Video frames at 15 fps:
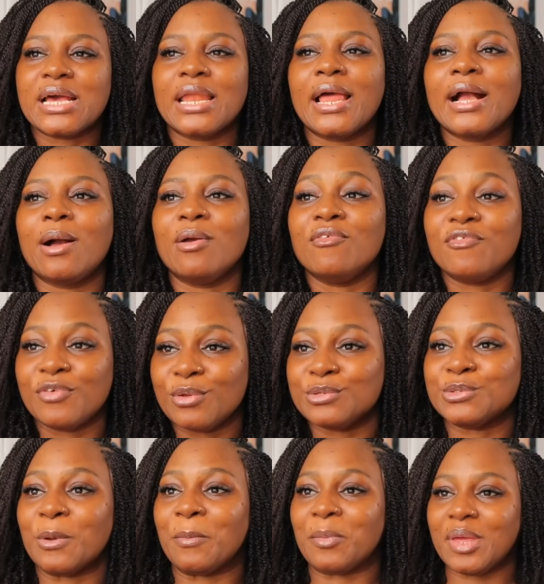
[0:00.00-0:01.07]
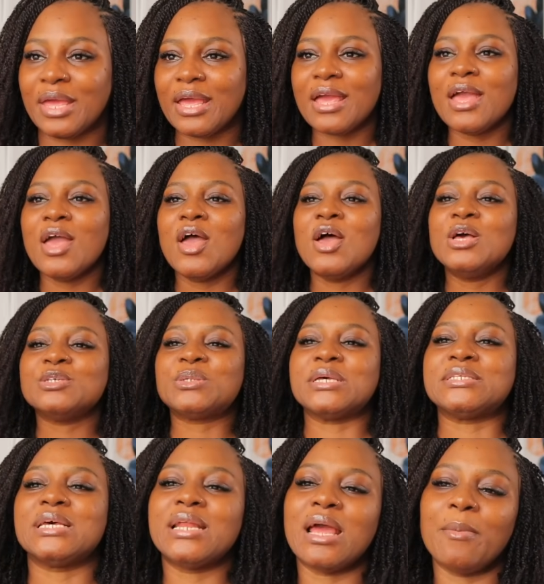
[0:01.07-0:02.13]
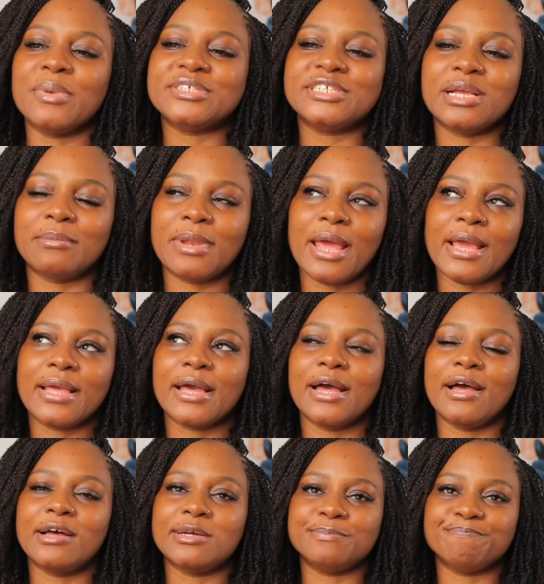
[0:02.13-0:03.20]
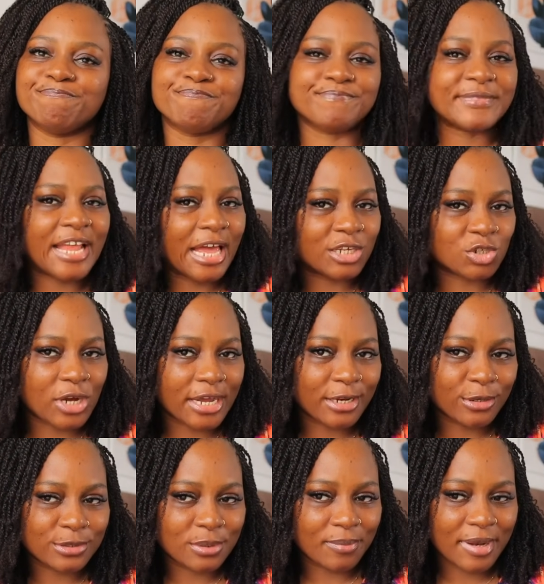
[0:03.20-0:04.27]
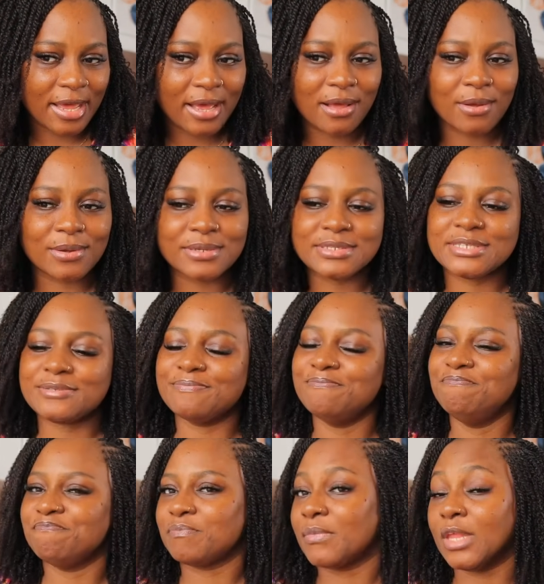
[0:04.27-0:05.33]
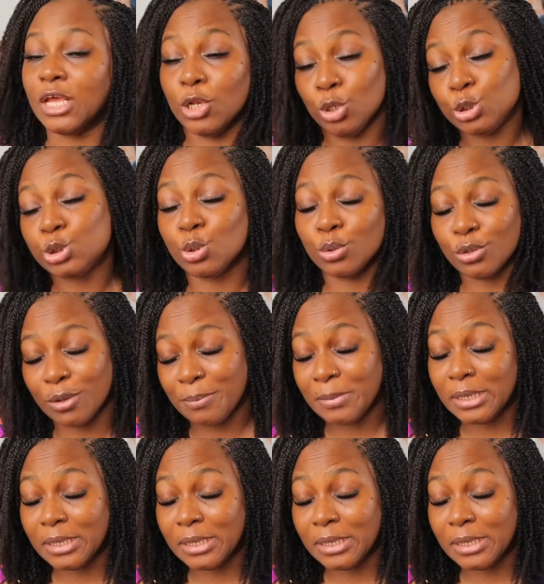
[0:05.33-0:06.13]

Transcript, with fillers: I like how it feels on me. So I sent her a message. I'm like, um I tried on the blouse, it looks good on